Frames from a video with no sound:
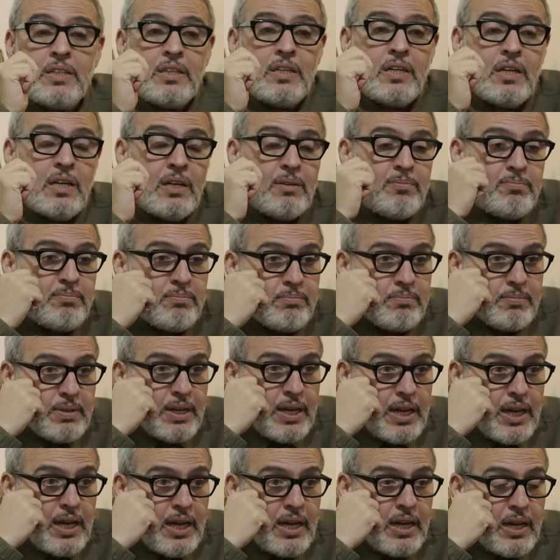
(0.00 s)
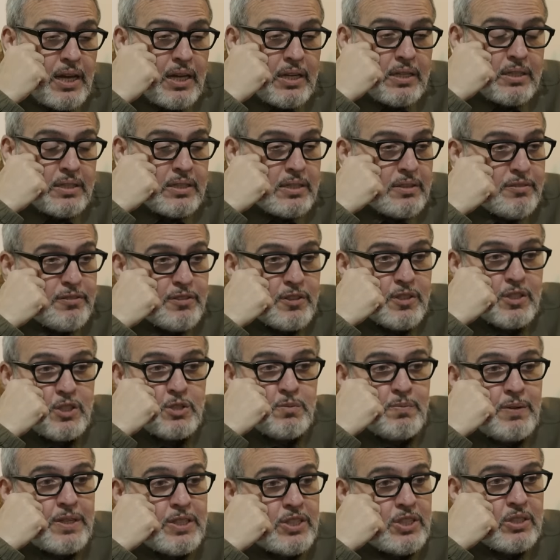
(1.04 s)
And the first
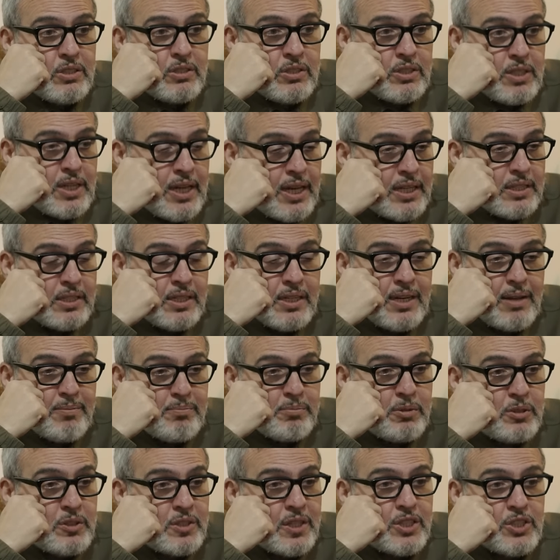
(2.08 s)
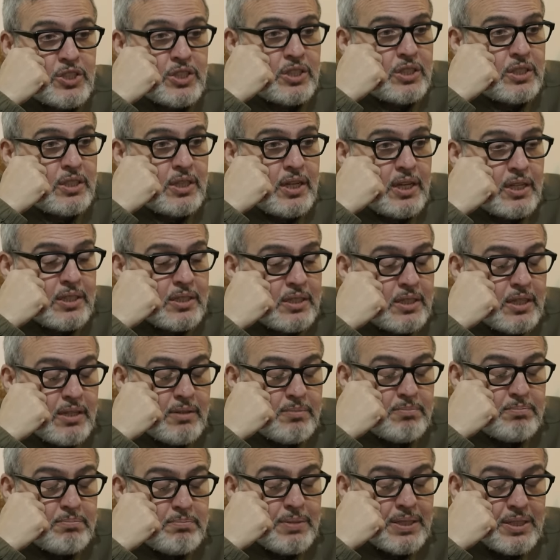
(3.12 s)
patient had an amputation at the
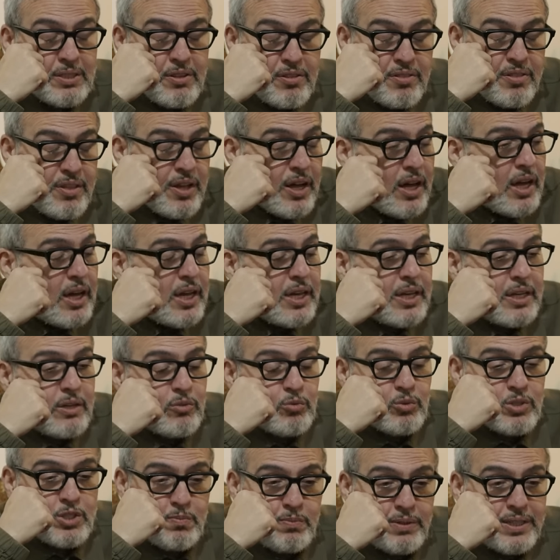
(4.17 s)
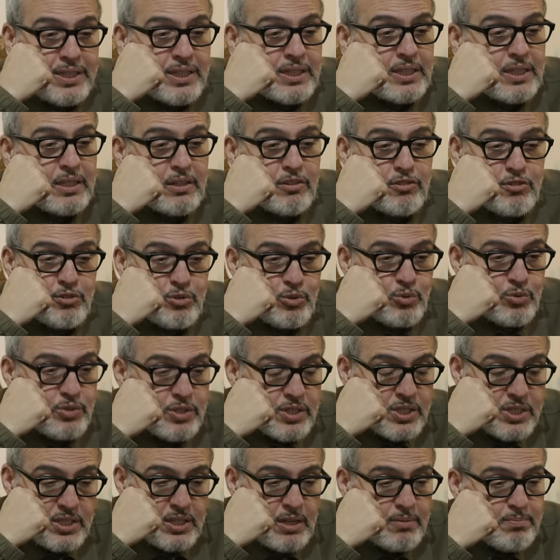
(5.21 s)
mid-thigh and was bleeding through the
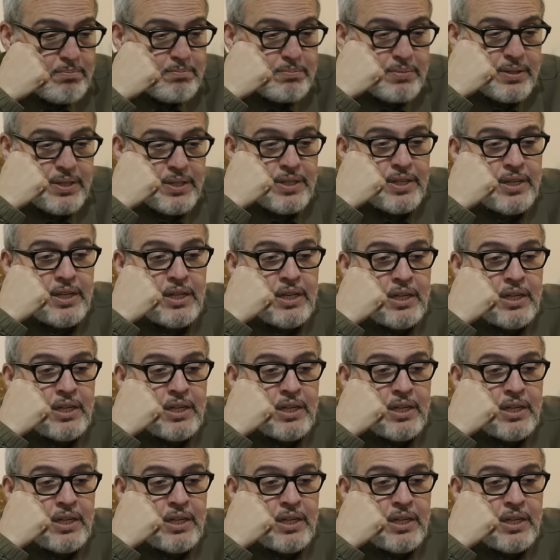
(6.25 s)
stump, and